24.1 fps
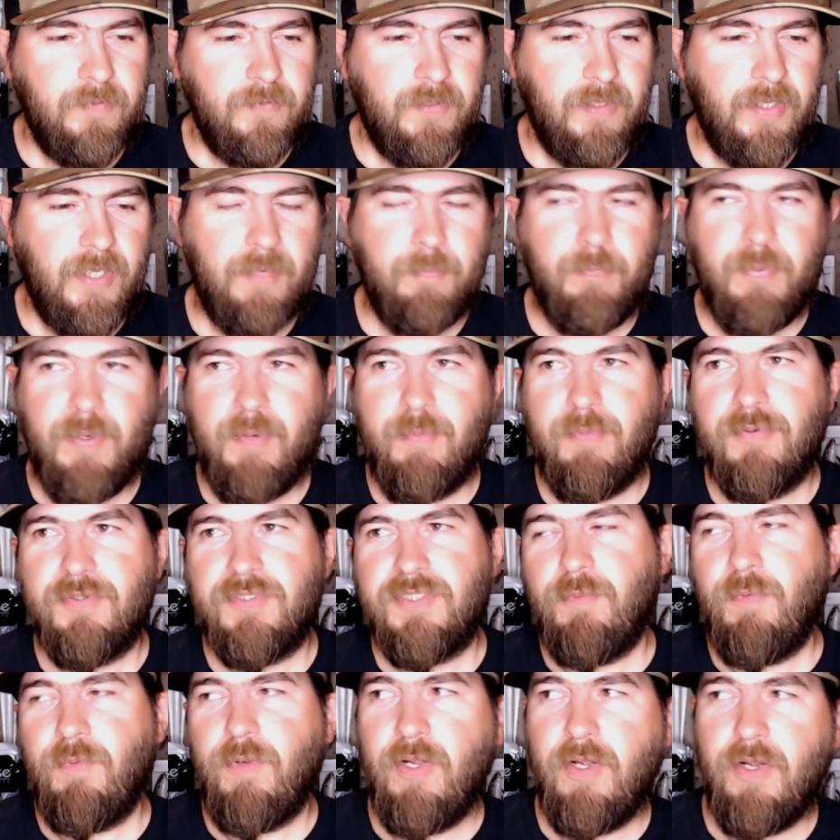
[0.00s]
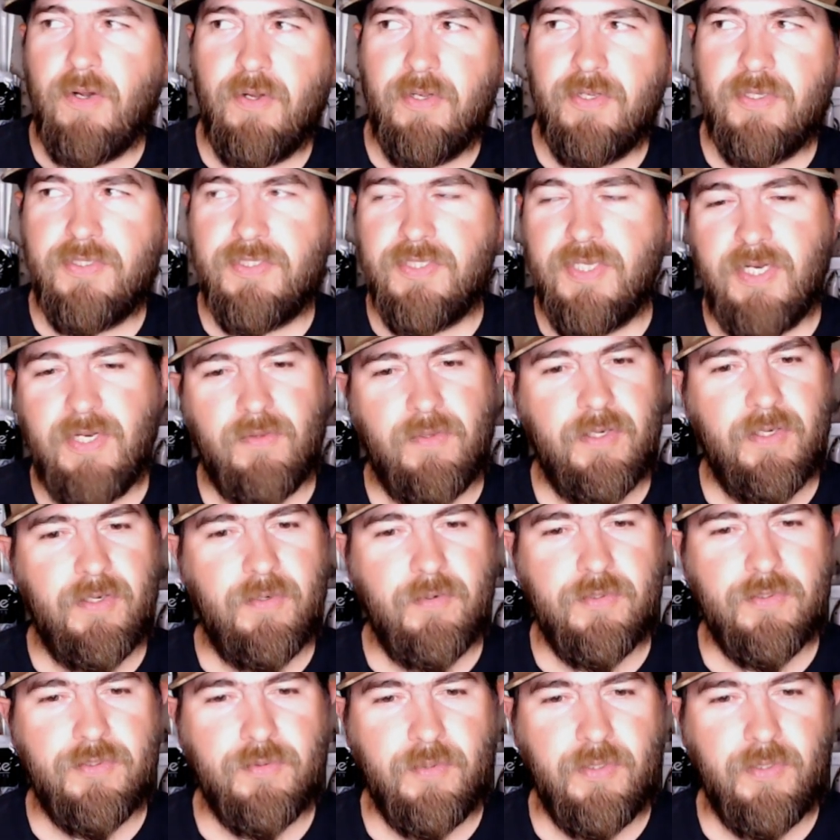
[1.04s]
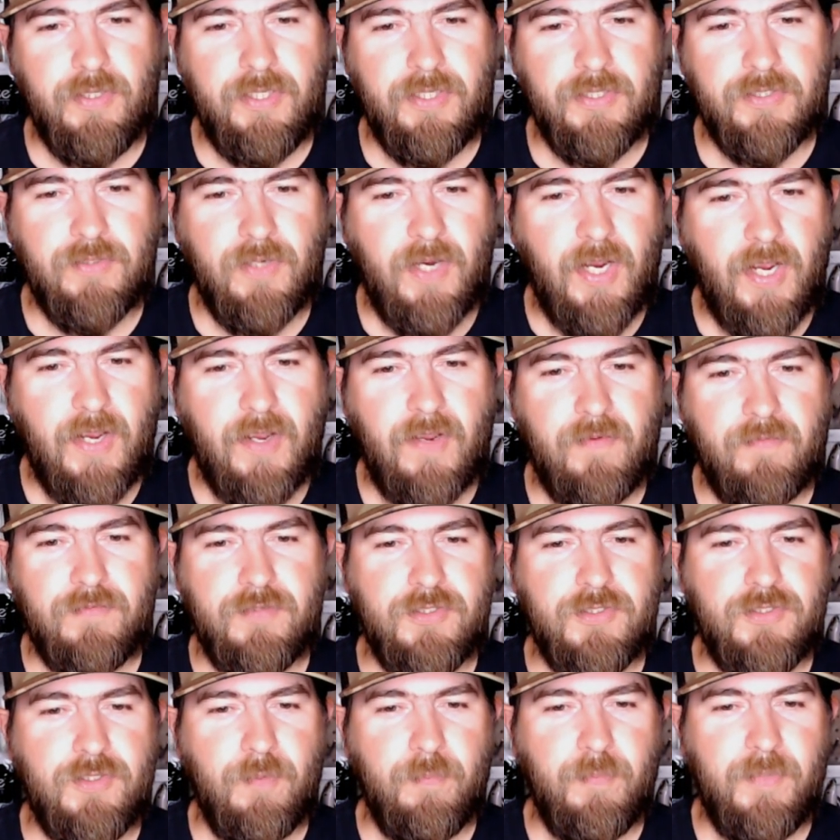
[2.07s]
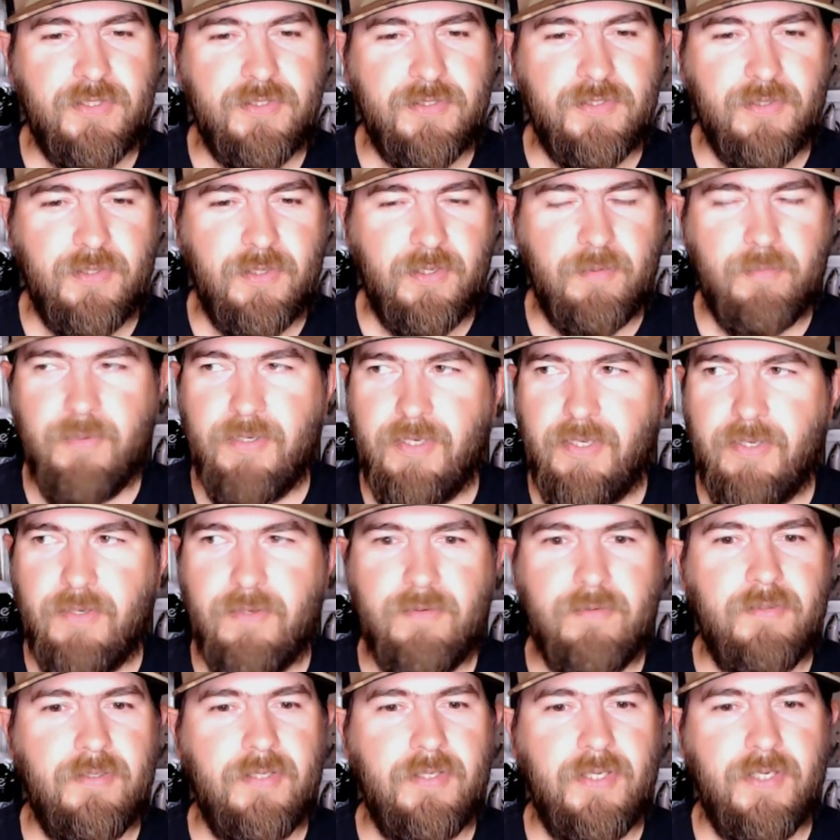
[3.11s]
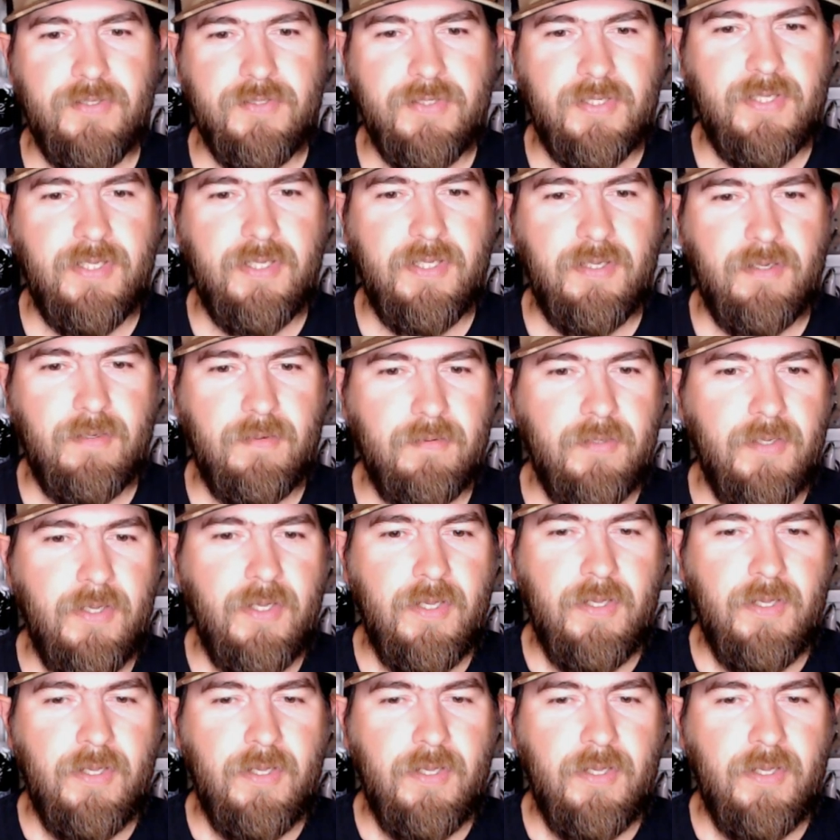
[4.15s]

And people will say, well, it's not illegal to drink and drive. Just don't be drunk. Well, here's the deal.